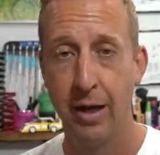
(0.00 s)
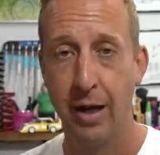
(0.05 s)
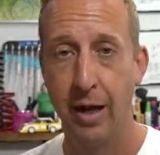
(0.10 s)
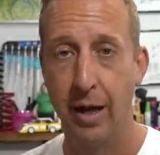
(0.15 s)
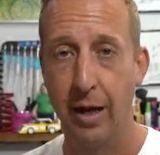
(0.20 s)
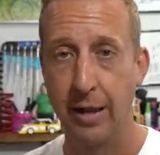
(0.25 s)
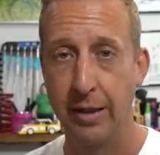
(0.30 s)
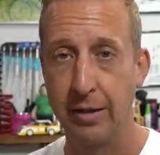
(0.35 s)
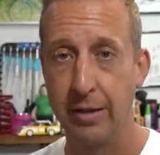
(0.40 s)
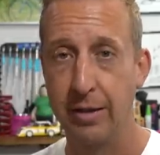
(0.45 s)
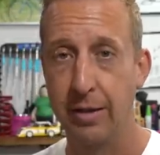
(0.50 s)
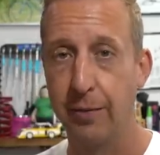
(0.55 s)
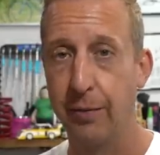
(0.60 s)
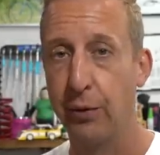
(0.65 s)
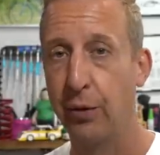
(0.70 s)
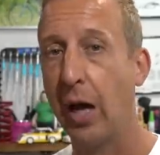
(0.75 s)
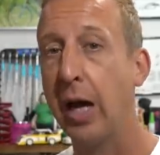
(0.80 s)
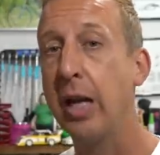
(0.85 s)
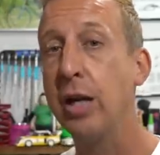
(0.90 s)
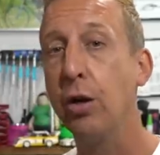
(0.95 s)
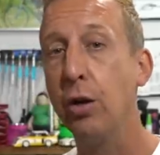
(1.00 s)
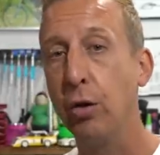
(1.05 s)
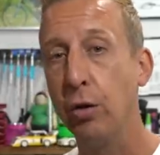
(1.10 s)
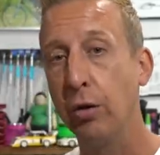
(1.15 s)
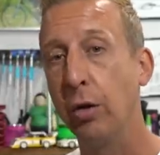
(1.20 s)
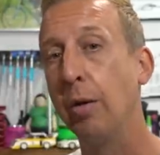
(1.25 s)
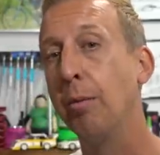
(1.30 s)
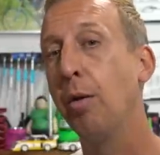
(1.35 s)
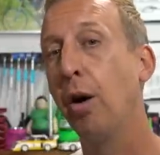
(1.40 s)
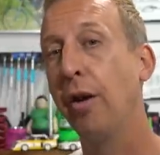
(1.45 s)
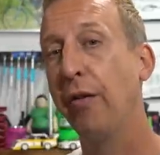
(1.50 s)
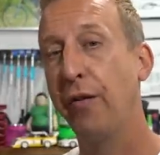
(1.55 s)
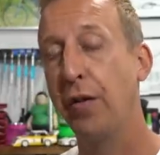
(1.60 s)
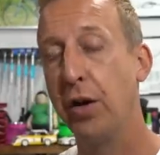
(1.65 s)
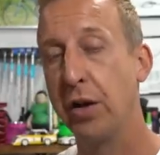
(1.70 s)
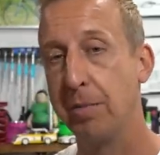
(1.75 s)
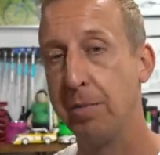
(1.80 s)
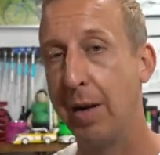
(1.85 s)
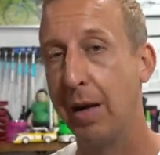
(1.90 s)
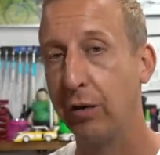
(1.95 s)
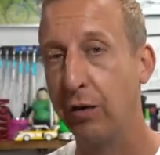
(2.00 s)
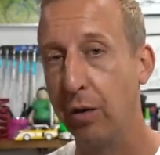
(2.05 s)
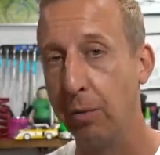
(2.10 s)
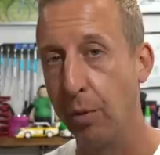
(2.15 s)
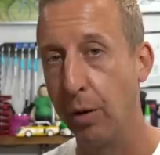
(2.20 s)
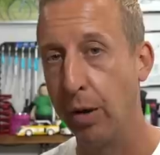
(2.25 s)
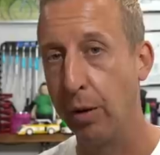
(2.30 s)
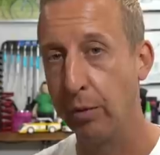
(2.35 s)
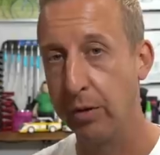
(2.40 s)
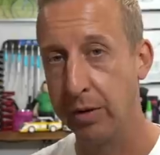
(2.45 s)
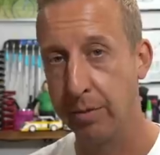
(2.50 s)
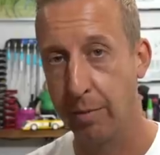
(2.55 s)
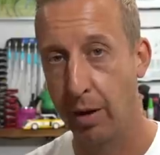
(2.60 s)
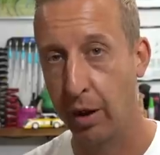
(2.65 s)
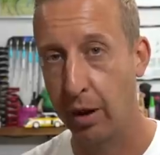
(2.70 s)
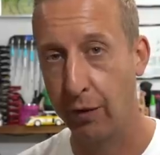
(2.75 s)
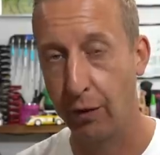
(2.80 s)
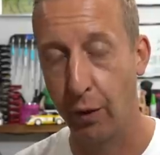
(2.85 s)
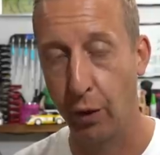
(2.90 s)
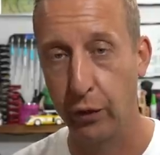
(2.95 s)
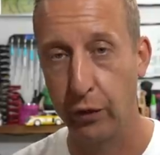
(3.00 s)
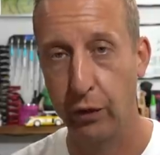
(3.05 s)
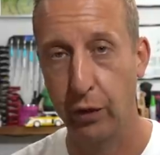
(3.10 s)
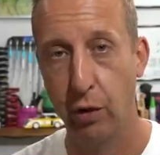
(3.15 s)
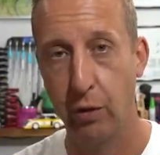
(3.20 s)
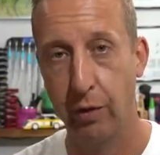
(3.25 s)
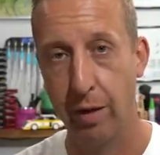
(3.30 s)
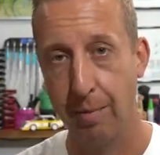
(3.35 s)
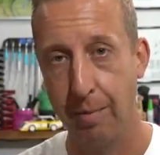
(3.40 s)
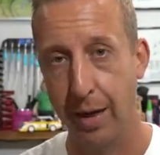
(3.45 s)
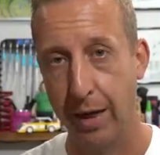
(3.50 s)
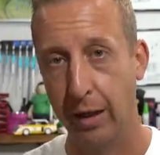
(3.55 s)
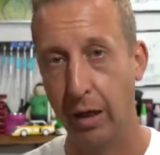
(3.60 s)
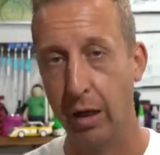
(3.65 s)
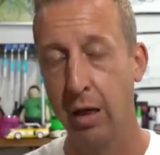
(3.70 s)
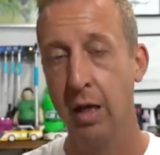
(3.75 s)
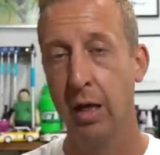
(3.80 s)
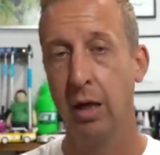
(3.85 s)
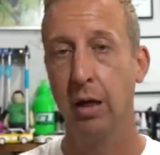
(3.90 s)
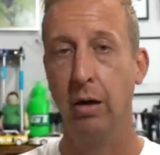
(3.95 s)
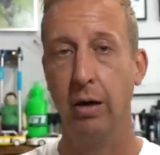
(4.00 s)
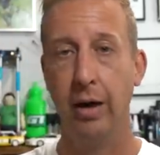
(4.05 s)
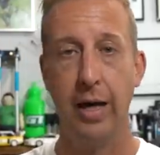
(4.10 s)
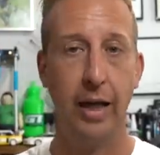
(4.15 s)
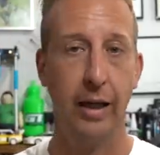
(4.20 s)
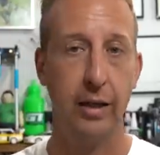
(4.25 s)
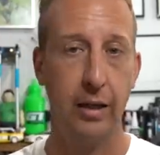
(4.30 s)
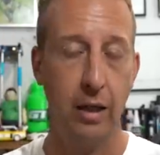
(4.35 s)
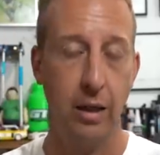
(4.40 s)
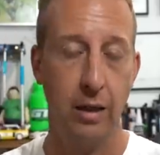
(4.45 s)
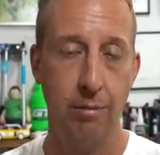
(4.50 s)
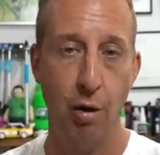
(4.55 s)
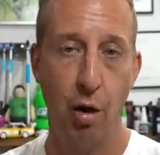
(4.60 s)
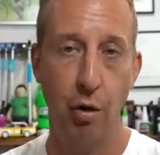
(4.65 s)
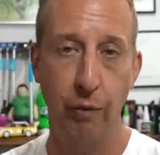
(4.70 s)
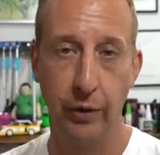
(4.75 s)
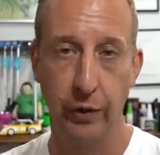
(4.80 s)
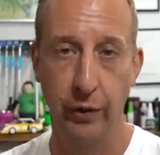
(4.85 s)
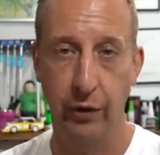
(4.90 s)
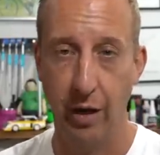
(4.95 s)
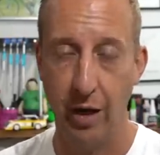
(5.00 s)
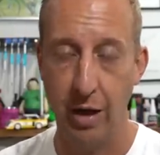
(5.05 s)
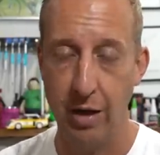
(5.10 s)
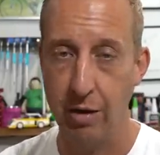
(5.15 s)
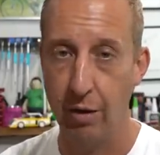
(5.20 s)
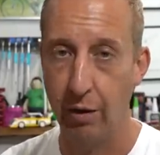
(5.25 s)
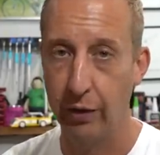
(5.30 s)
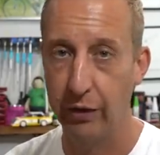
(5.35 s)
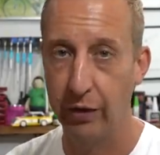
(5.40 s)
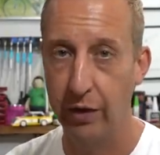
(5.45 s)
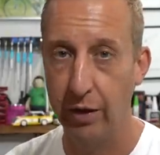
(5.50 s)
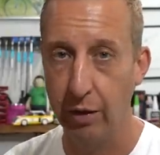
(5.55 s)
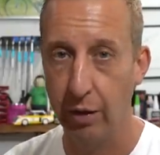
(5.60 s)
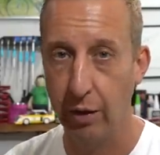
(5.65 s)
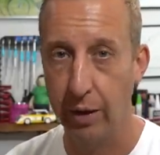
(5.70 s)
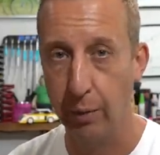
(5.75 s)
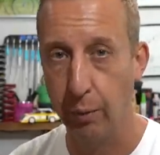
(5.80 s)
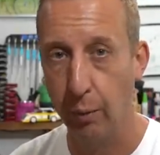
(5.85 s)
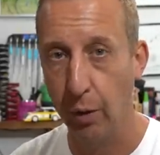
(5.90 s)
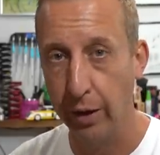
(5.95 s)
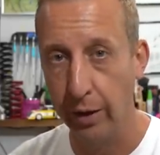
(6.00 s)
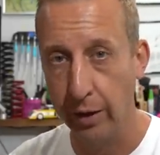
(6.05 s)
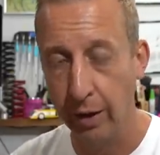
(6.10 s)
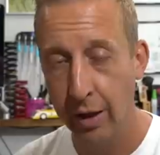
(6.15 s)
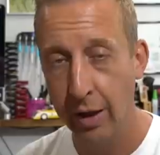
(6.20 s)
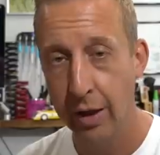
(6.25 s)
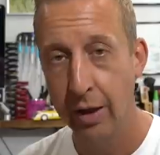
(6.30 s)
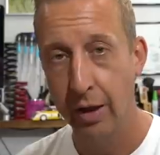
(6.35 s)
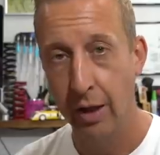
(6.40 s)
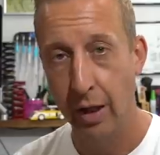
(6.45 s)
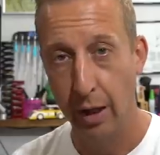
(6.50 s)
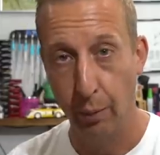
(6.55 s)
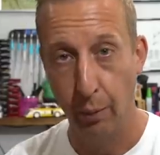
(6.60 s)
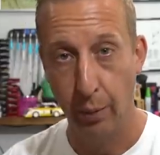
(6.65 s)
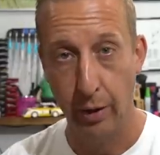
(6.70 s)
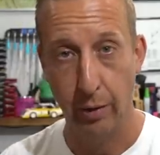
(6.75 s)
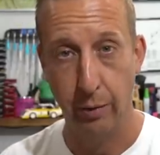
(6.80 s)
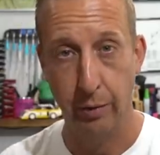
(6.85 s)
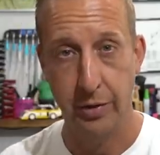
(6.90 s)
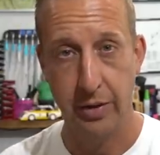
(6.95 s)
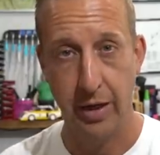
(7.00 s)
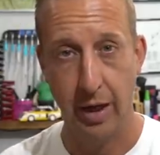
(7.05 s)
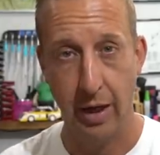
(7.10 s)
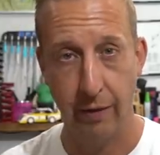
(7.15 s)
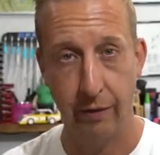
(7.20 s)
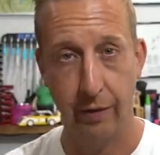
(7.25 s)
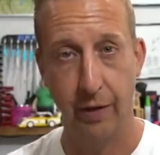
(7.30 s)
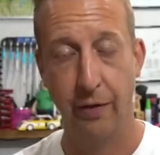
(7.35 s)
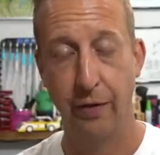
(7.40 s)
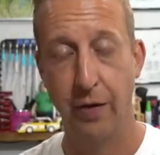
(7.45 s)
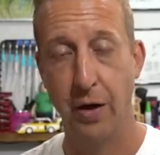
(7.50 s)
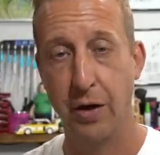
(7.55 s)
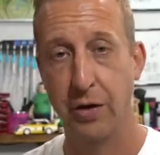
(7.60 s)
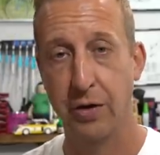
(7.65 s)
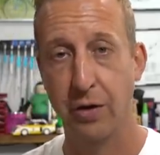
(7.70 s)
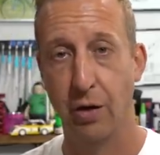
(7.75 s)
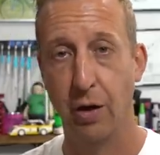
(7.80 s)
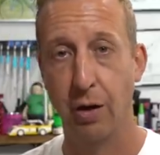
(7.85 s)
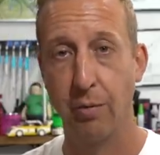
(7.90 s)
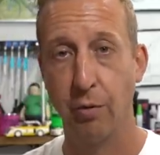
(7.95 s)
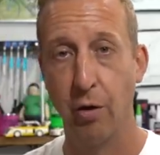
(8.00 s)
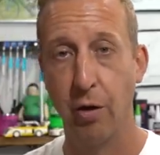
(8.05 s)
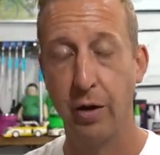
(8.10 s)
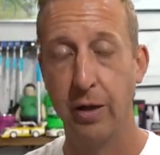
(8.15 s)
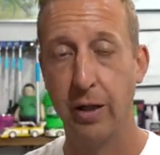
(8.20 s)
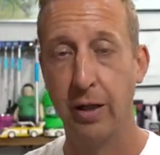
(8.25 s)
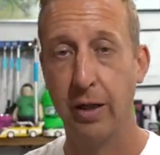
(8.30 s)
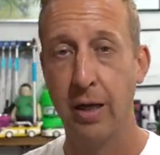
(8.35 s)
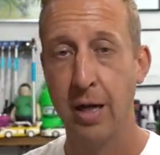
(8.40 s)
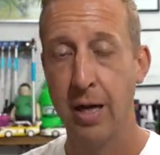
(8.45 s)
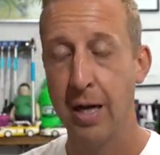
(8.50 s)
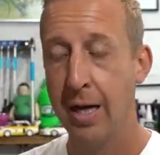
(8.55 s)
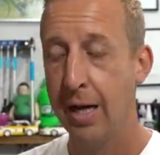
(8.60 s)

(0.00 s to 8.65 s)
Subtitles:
And they knew that my first mountain bike was a Muddy Fox Courier Mega. I had it at the Malverns in 1991 when I was there for the first time riding.